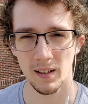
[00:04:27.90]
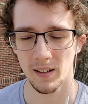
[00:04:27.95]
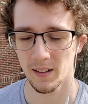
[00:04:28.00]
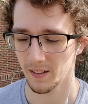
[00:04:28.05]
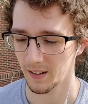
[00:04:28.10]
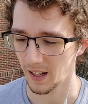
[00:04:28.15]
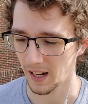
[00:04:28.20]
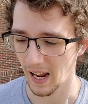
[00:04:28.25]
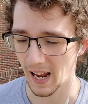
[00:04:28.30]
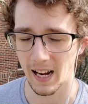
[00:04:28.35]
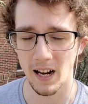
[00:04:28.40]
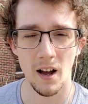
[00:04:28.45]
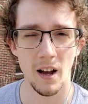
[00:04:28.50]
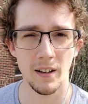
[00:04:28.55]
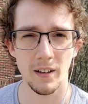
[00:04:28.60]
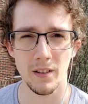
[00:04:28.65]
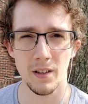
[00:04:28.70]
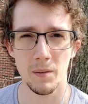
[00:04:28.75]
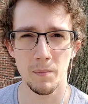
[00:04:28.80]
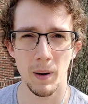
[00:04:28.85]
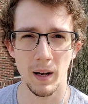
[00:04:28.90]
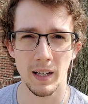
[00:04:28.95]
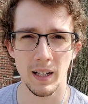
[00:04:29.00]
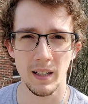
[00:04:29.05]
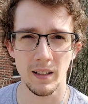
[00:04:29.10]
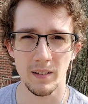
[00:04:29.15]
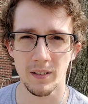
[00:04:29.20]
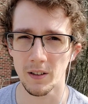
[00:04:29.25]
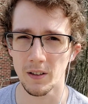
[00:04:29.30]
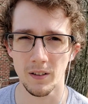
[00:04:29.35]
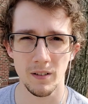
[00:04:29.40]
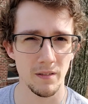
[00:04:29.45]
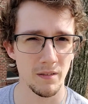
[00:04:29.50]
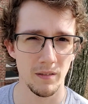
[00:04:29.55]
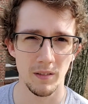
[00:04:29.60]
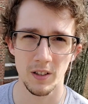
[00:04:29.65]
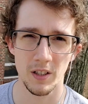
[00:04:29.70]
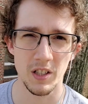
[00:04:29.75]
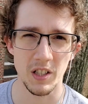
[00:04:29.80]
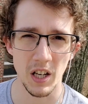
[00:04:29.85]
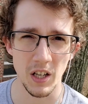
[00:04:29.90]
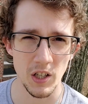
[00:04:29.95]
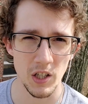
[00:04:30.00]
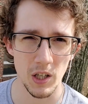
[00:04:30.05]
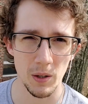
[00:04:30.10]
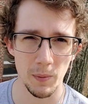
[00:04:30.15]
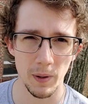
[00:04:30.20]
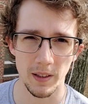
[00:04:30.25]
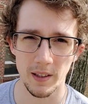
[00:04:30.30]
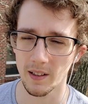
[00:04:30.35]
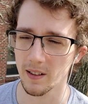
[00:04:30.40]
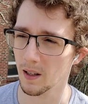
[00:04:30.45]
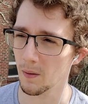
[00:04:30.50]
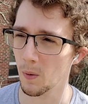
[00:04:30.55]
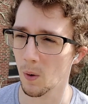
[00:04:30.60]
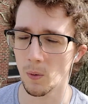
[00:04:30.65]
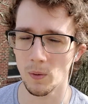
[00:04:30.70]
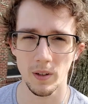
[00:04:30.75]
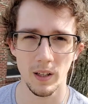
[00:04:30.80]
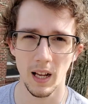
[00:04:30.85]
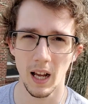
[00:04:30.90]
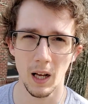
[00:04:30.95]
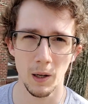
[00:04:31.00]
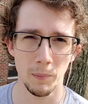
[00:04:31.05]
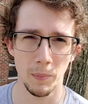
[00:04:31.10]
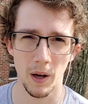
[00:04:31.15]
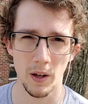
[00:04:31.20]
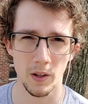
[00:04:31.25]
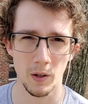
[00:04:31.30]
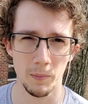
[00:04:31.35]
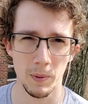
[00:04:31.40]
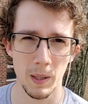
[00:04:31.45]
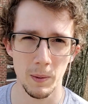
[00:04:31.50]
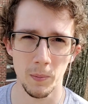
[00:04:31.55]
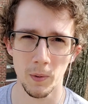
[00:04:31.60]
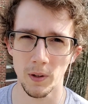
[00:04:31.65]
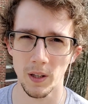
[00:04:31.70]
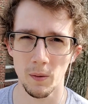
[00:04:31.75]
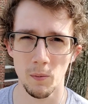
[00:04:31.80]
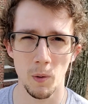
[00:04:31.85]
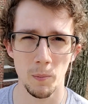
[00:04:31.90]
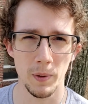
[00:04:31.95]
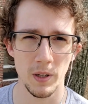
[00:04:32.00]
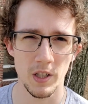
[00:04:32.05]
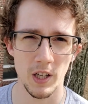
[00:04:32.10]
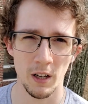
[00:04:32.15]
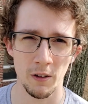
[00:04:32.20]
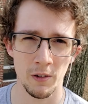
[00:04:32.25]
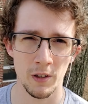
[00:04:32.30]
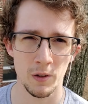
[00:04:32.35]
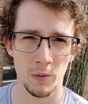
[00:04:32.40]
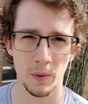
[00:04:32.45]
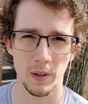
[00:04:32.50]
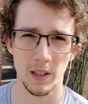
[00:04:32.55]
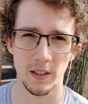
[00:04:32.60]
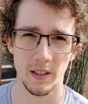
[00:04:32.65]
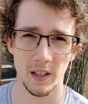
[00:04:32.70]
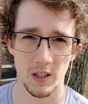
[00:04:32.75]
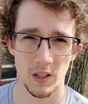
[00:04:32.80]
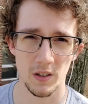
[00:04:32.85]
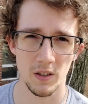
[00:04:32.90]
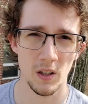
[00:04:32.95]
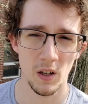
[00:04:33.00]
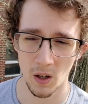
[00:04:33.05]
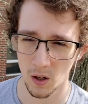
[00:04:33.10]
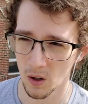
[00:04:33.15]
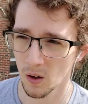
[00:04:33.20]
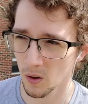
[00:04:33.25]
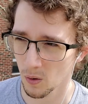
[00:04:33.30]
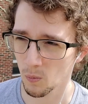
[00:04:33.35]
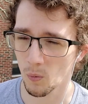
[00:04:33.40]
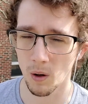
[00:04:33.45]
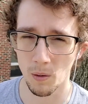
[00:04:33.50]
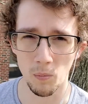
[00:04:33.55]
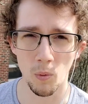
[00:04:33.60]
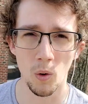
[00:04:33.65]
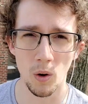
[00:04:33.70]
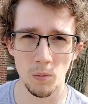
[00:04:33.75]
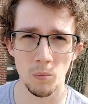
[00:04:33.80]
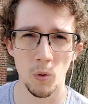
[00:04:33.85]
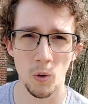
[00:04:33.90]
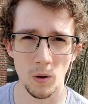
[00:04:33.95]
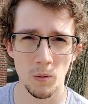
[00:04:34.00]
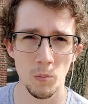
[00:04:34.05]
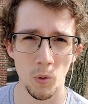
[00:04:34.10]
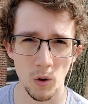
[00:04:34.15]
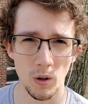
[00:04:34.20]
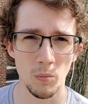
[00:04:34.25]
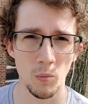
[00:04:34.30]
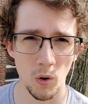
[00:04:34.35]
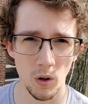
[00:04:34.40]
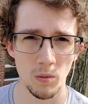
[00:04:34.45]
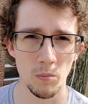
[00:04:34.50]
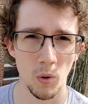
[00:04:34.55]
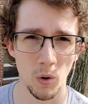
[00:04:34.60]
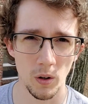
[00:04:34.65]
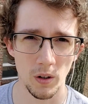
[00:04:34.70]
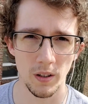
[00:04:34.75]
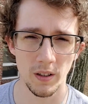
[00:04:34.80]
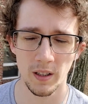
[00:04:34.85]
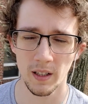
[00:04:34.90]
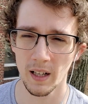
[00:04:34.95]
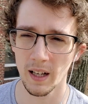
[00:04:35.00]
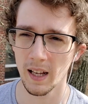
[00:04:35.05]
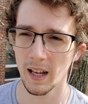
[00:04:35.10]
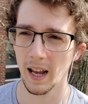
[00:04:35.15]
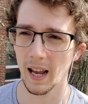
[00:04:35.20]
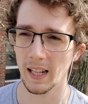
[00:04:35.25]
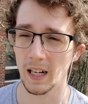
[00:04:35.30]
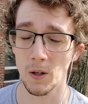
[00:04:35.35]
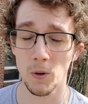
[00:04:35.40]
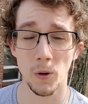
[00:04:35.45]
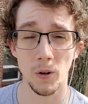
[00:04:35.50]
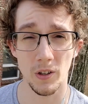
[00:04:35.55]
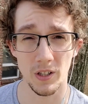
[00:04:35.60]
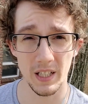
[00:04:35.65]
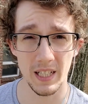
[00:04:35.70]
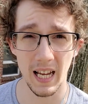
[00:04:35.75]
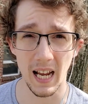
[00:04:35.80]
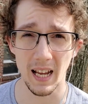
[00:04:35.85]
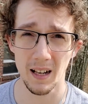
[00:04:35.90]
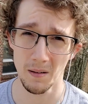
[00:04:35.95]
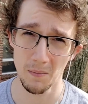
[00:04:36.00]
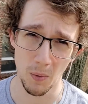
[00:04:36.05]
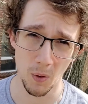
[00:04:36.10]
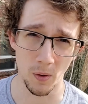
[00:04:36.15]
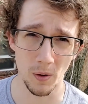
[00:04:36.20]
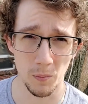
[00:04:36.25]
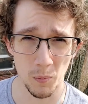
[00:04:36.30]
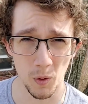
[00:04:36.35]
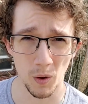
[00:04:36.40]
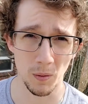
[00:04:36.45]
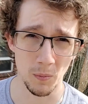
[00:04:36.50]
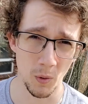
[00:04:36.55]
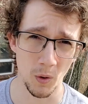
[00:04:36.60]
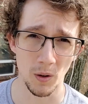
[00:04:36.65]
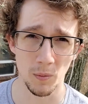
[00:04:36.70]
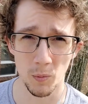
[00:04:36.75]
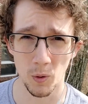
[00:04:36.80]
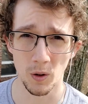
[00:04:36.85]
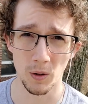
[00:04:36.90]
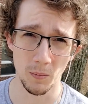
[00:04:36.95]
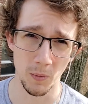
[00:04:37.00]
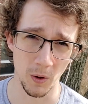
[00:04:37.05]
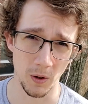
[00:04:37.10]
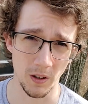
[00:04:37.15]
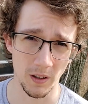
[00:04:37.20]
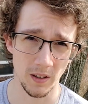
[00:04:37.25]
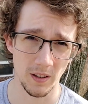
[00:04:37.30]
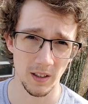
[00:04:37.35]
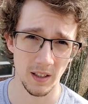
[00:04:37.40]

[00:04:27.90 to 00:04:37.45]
They hang on to their money, they're stingy with it, they won't help other people, they won't be generous with it, they just want more and more and more and more and more. And in order to get more and more and more and more and more,